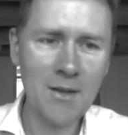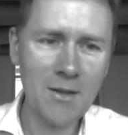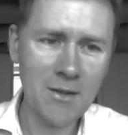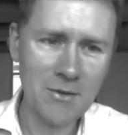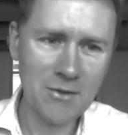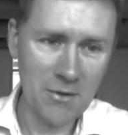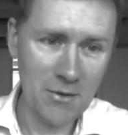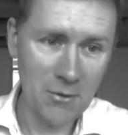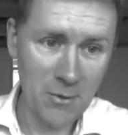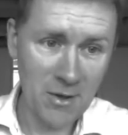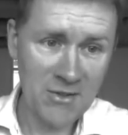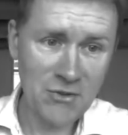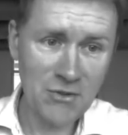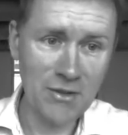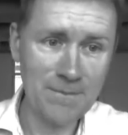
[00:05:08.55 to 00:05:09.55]
So the
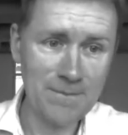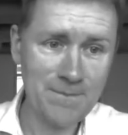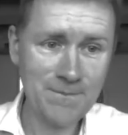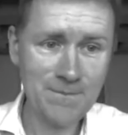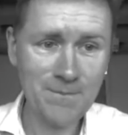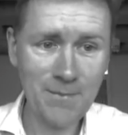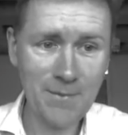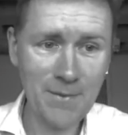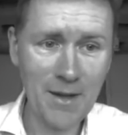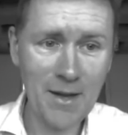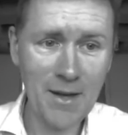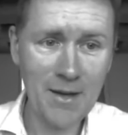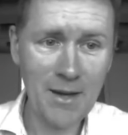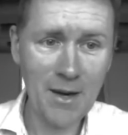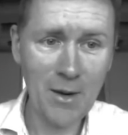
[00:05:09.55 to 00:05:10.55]
question
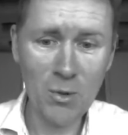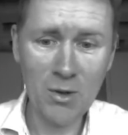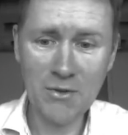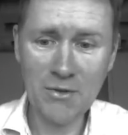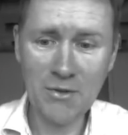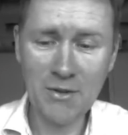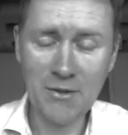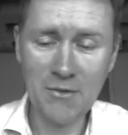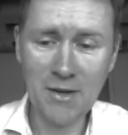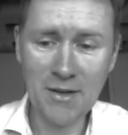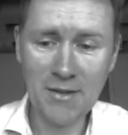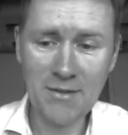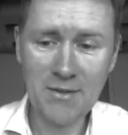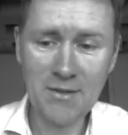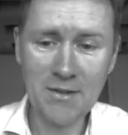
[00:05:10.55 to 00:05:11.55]
that I want to
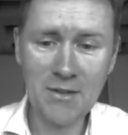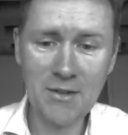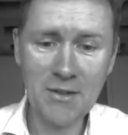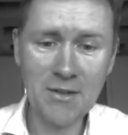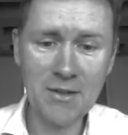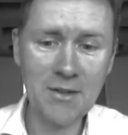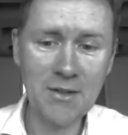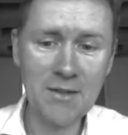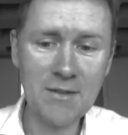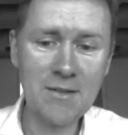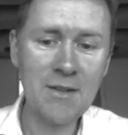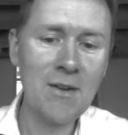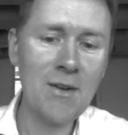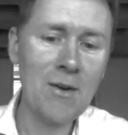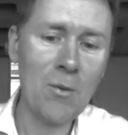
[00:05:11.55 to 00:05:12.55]
address here is
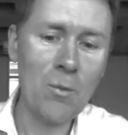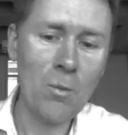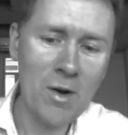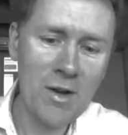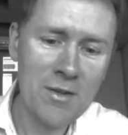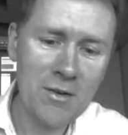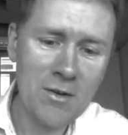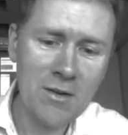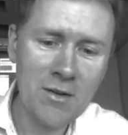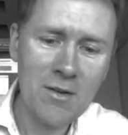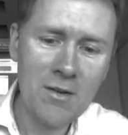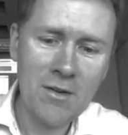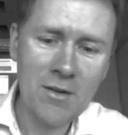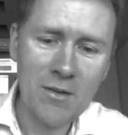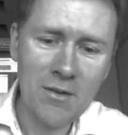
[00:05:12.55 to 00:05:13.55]
whether
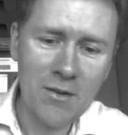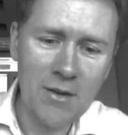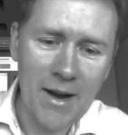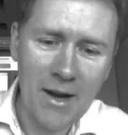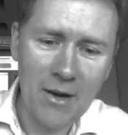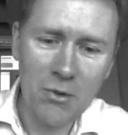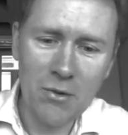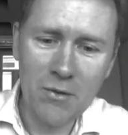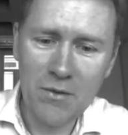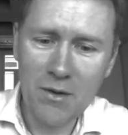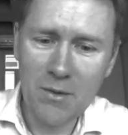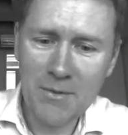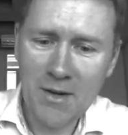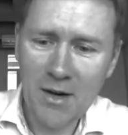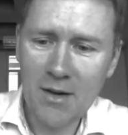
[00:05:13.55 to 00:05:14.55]
the arrow
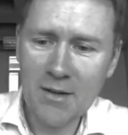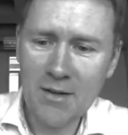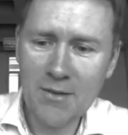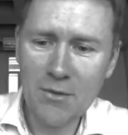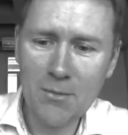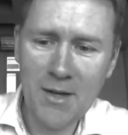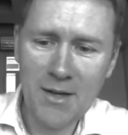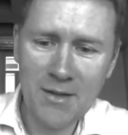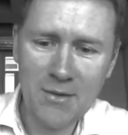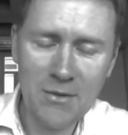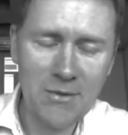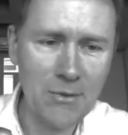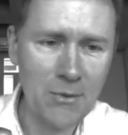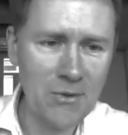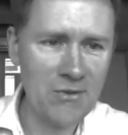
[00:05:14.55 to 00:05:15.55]
from target domain to
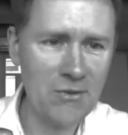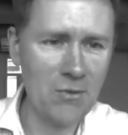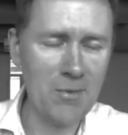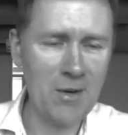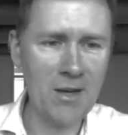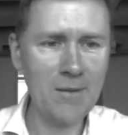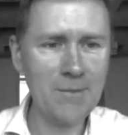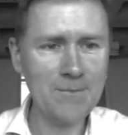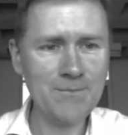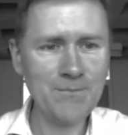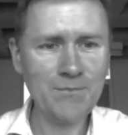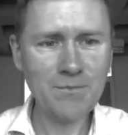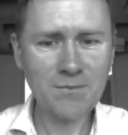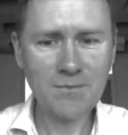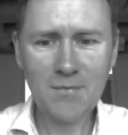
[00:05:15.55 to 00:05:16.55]
source domain
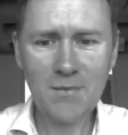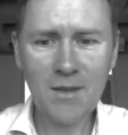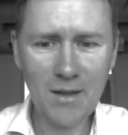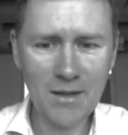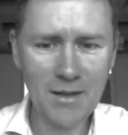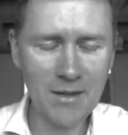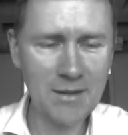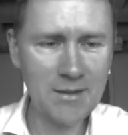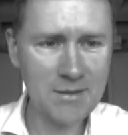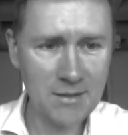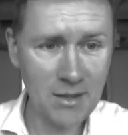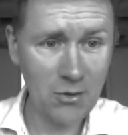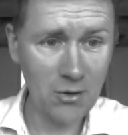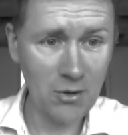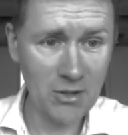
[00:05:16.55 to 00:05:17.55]
is
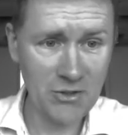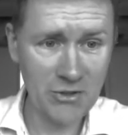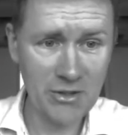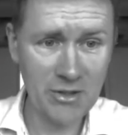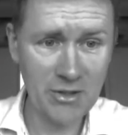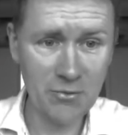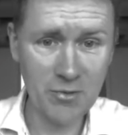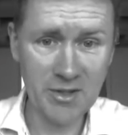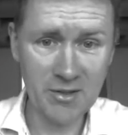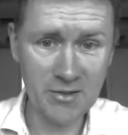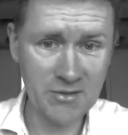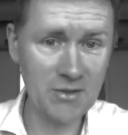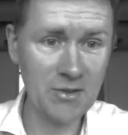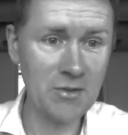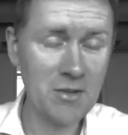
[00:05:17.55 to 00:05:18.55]
psychologically real.
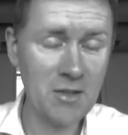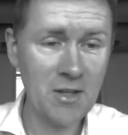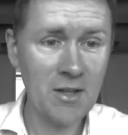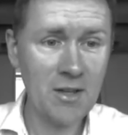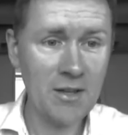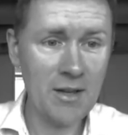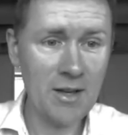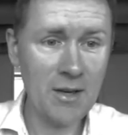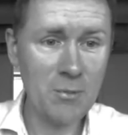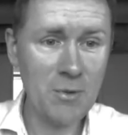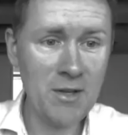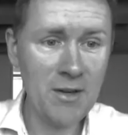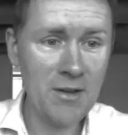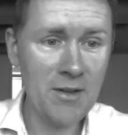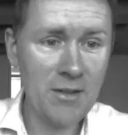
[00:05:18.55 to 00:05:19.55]
So can
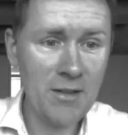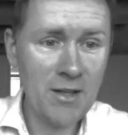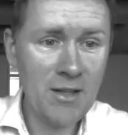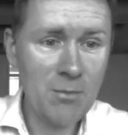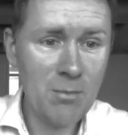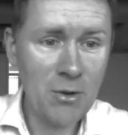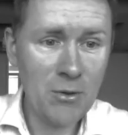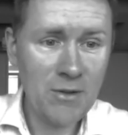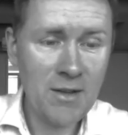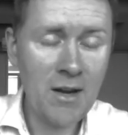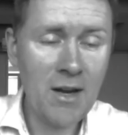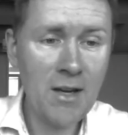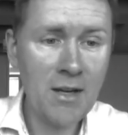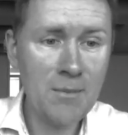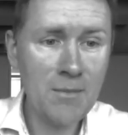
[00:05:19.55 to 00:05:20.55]
we think about
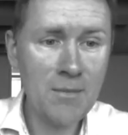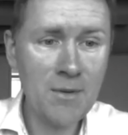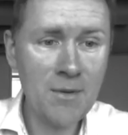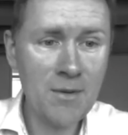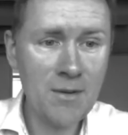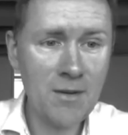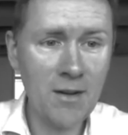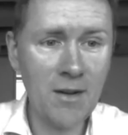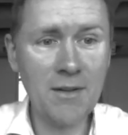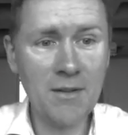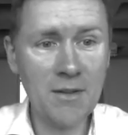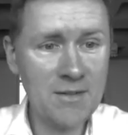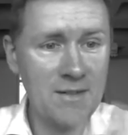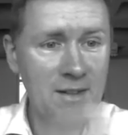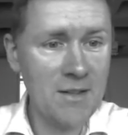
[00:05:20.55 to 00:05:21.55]
time, and
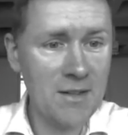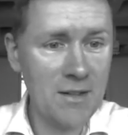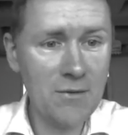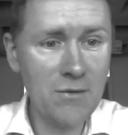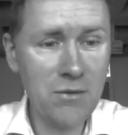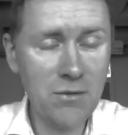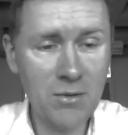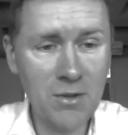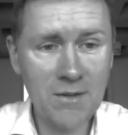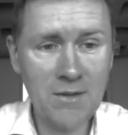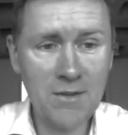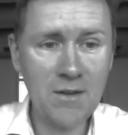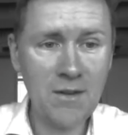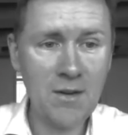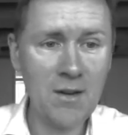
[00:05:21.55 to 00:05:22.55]
does that influence